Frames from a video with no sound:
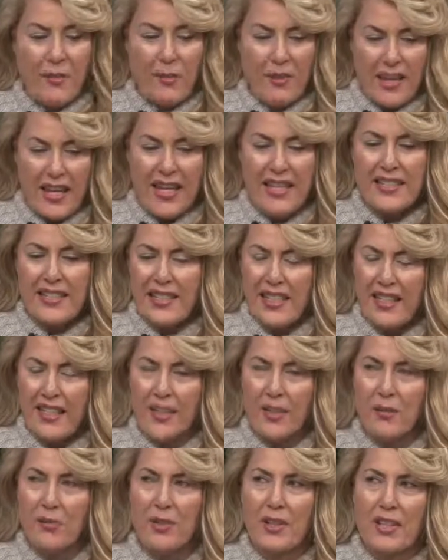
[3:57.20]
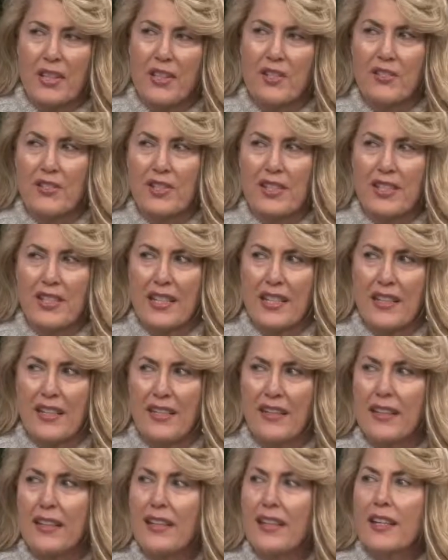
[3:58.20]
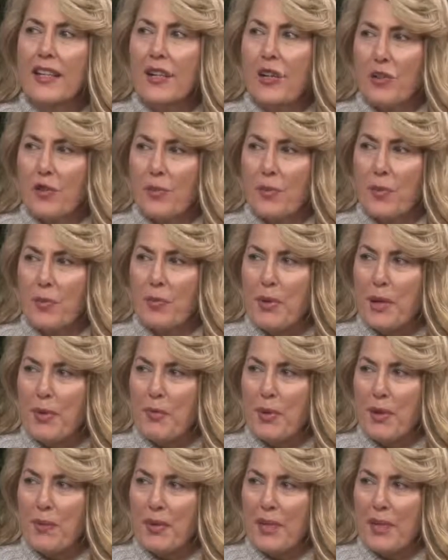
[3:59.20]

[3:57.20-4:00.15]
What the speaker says: well, they sound like a really interesting group of people. I'm